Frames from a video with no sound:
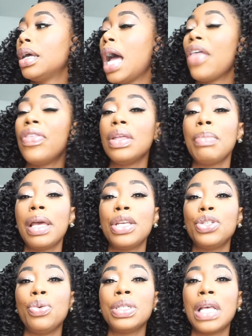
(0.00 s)
I think my
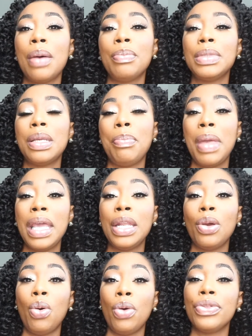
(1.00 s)
issue is I'm
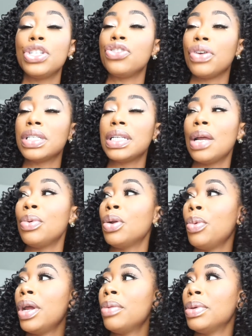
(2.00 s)
debating on the dress that I want to
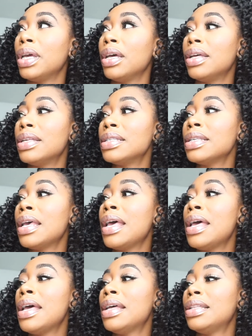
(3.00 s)
wear, because
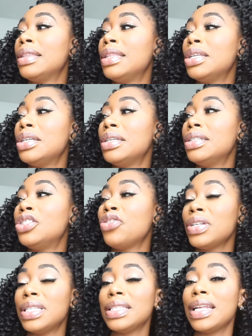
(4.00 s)
the
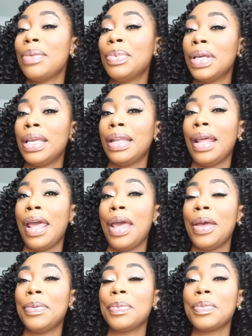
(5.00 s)
dresses that I'm looking at